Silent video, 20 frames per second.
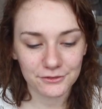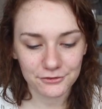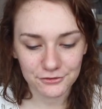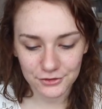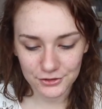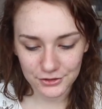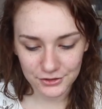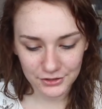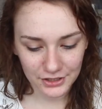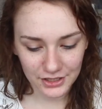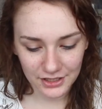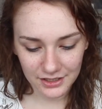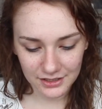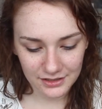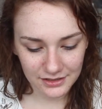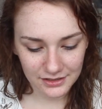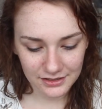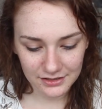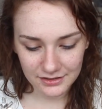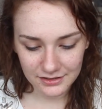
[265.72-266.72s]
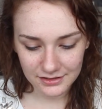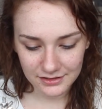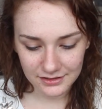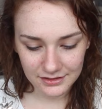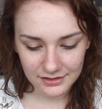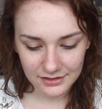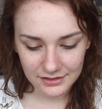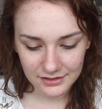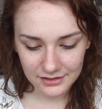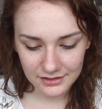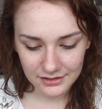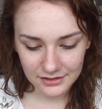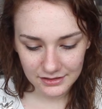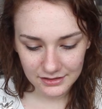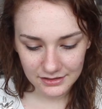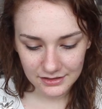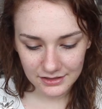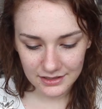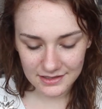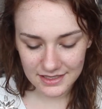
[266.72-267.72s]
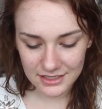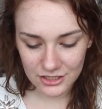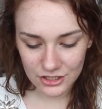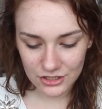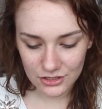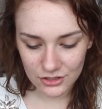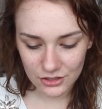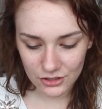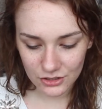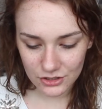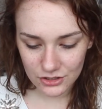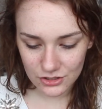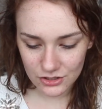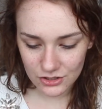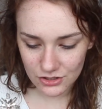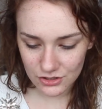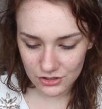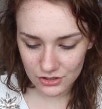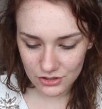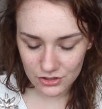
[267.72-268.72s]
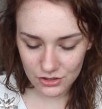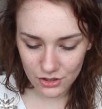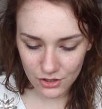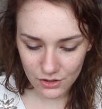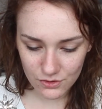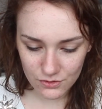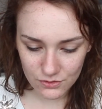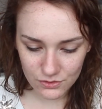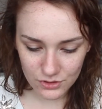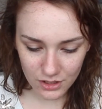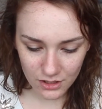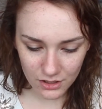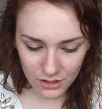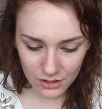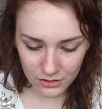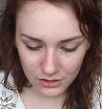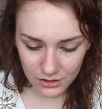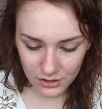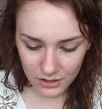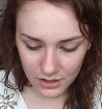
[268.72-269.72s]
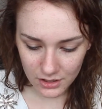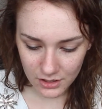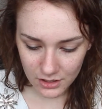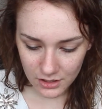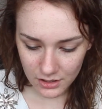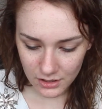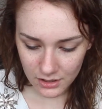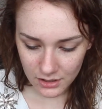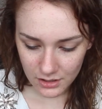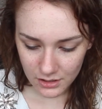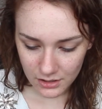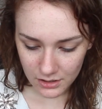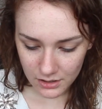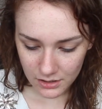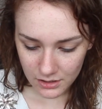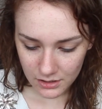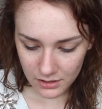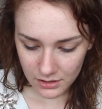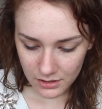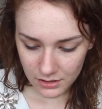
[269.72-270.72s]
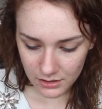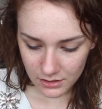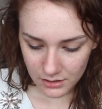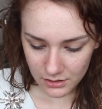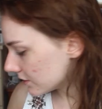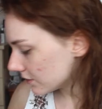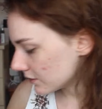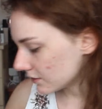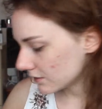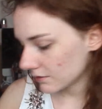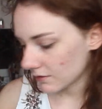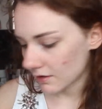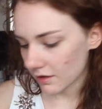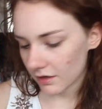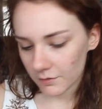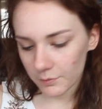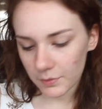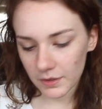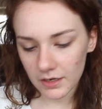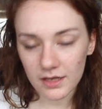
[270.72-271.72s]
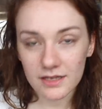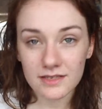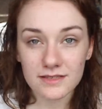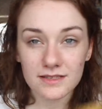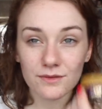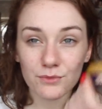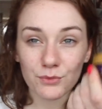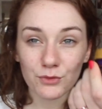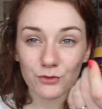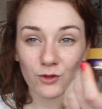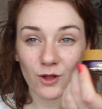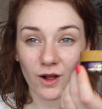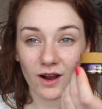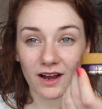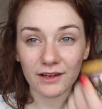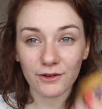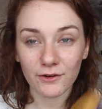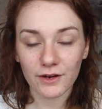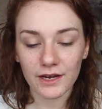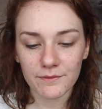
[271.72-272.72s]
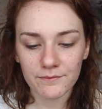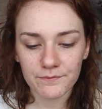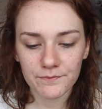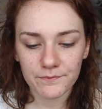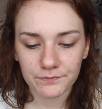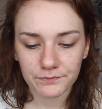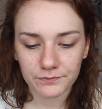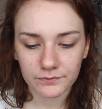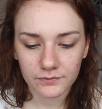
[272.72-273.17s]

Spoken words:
the wrong colour, because it just looked so dark. To apply some of the eye cream.